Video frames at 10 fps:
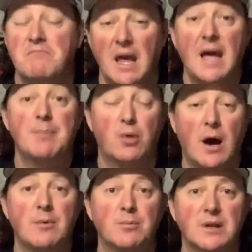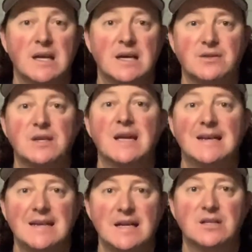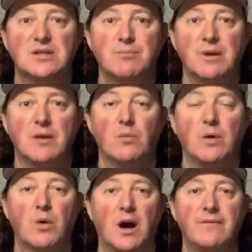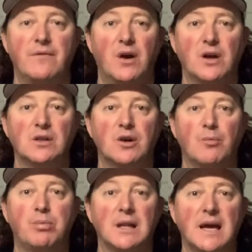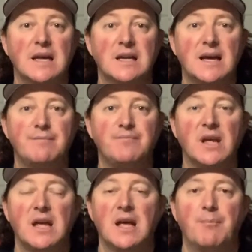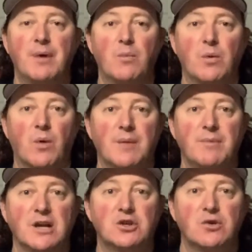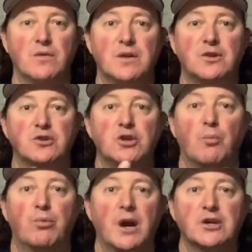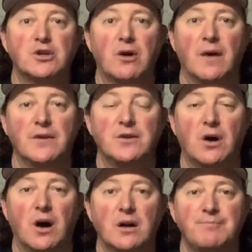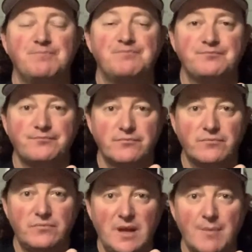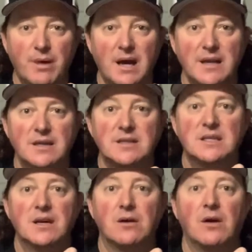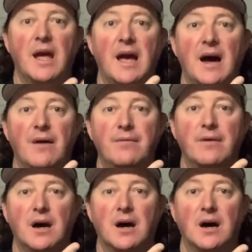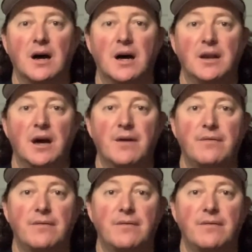It probably is. It needs to be. We want very little play in it, but we want to make sure that there's no pressure on the dog, but still have enough